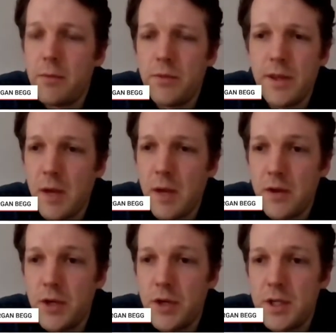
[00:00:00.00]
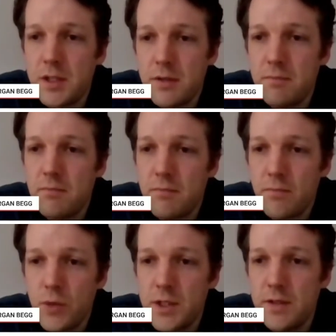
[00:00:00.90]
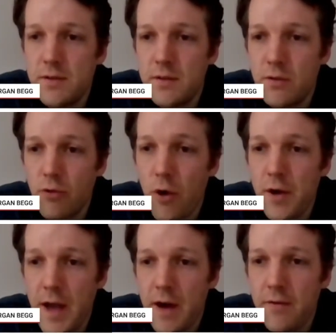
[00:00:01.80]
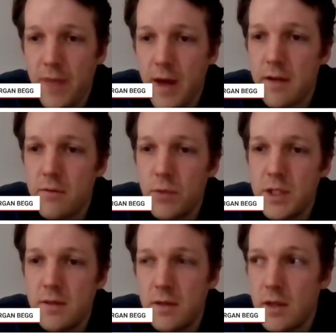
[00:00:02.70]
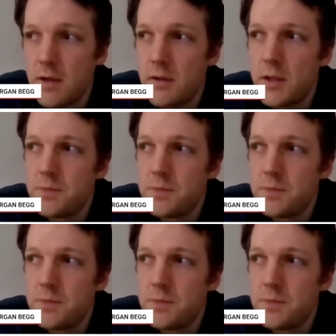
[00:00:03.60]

there's been a tradition which has grown out of that, which is that